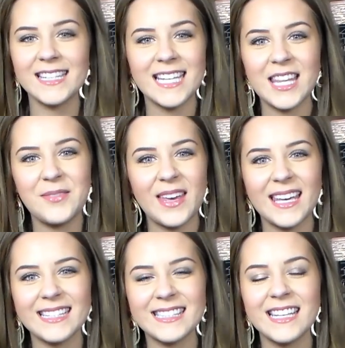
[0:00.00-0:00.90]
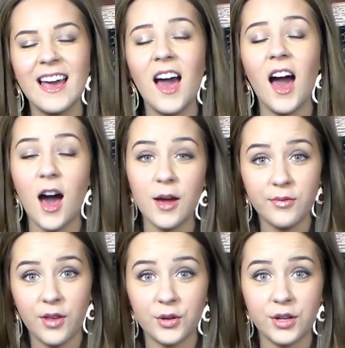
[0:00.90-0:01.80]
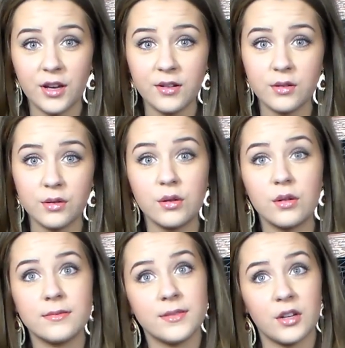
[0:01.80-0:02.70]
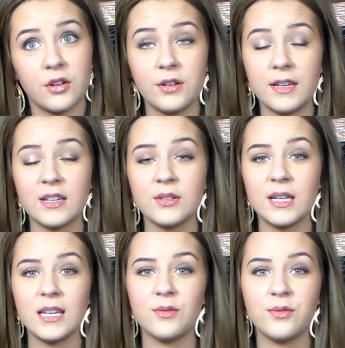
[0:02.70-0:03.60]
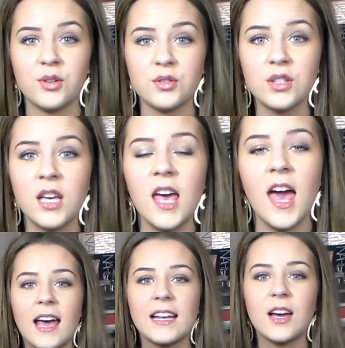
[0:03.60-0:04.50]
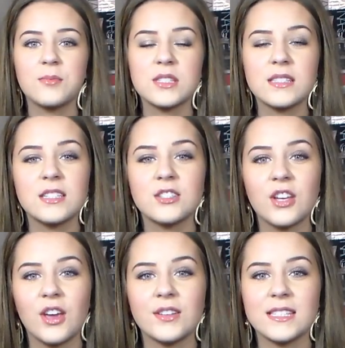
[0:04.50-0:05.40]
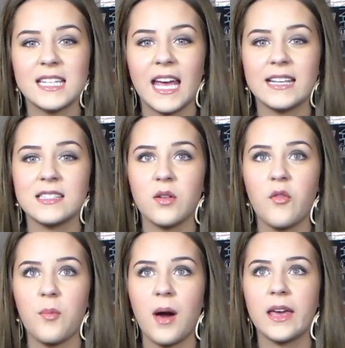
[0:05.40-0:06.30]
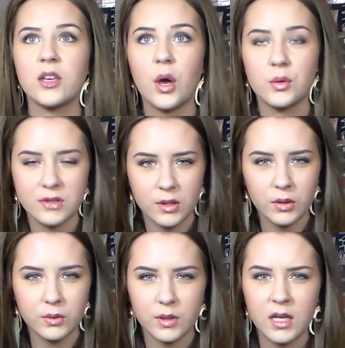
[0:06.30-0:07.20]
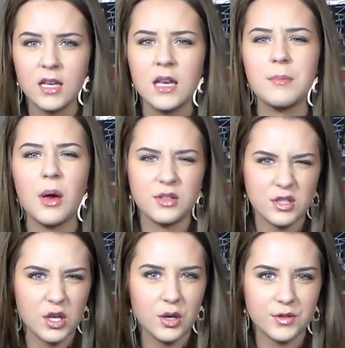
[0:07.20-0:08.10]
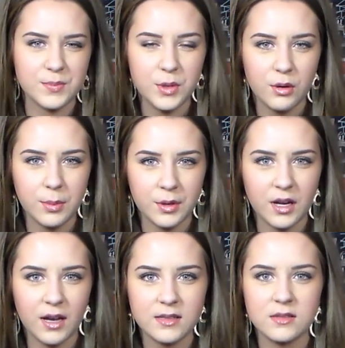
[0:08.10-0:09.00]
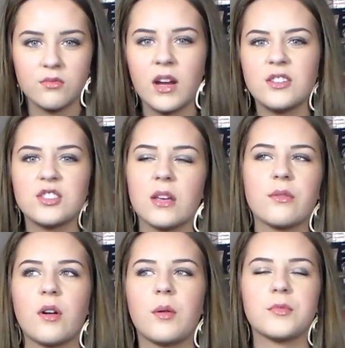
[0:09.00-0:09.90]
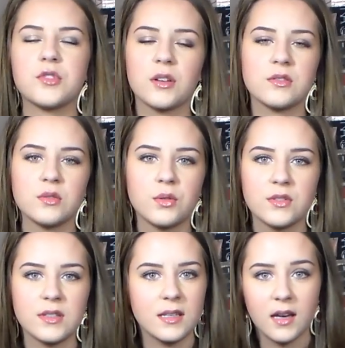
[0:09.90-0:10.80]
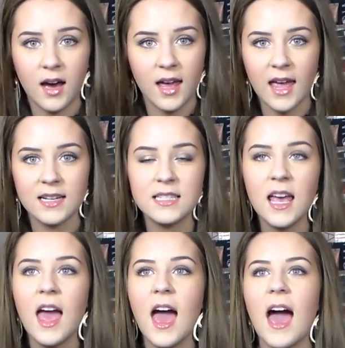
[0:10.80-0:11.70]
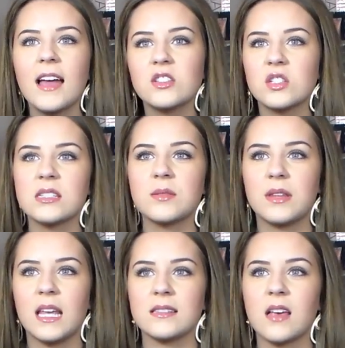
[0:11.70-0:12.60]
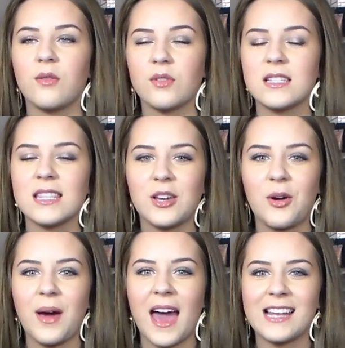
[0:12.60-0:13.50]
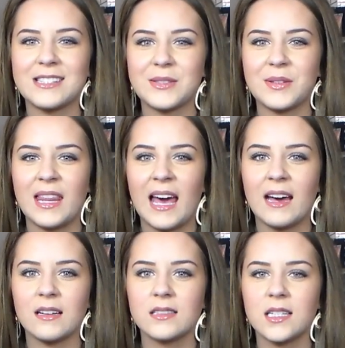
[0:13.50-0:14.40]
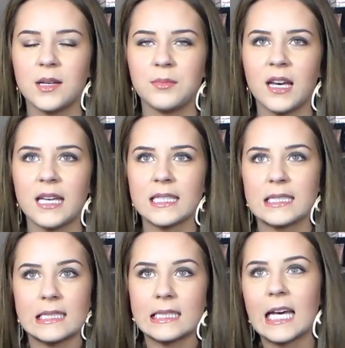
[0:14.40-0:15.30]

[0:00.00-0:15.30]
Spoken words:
Hi DailyMix, I'm Fyona, or Fyona O'Neill in full, and I'm just going to show you today some of my go-to, most used beauty products, ranging from drugstore to high-end, and just some things that I've recently got my hands on that I'm like